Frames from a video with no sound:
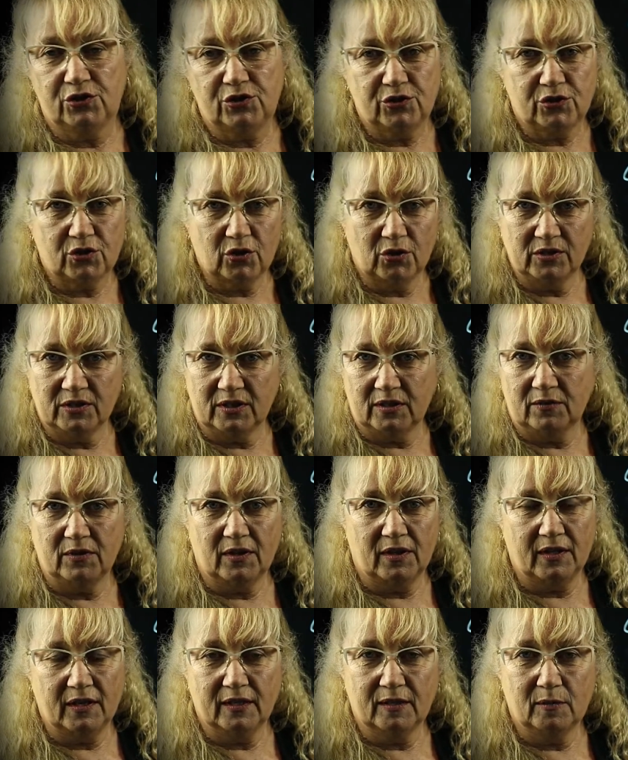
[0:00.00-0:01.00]
don't even
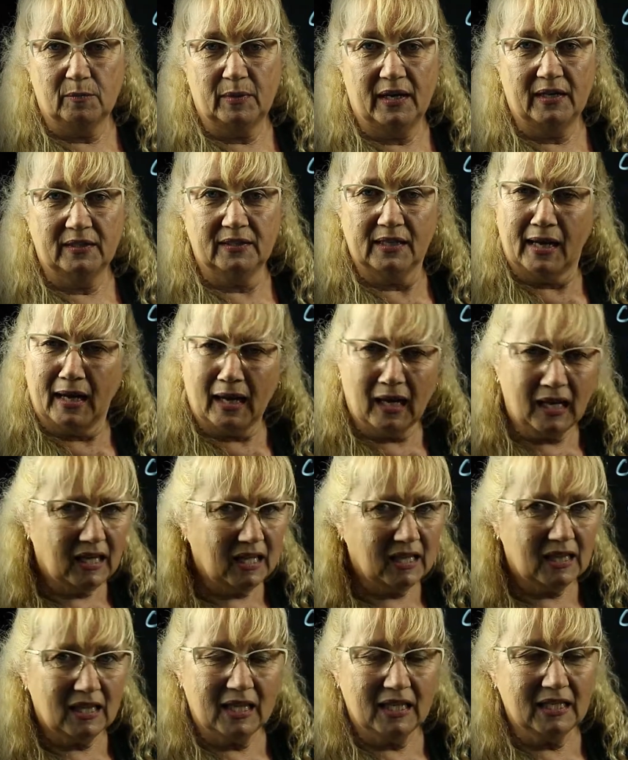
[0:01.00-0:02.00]
think about
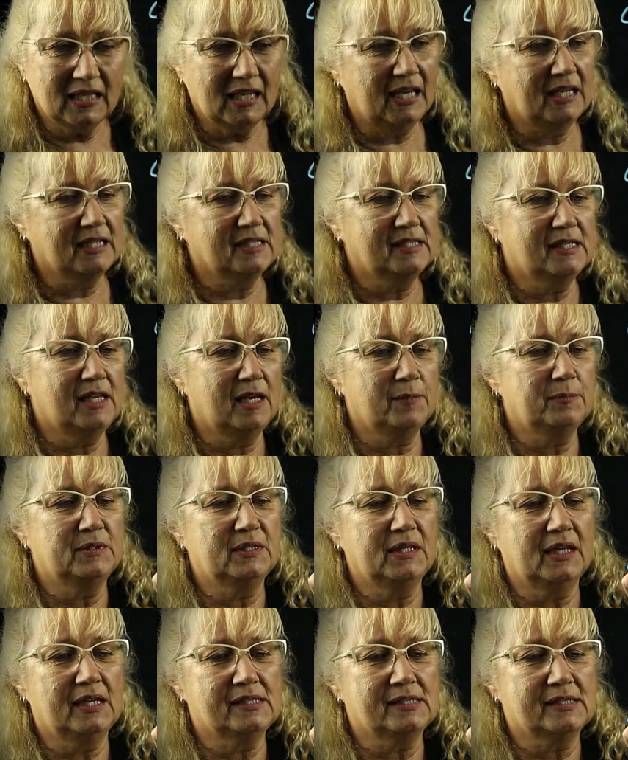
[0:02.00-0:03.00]
anything except
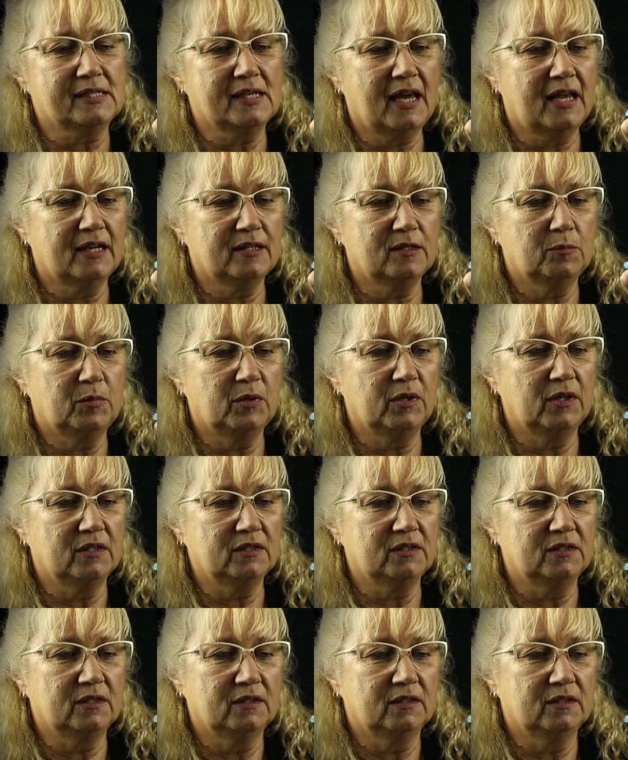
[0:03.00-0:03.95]
a scatter plot.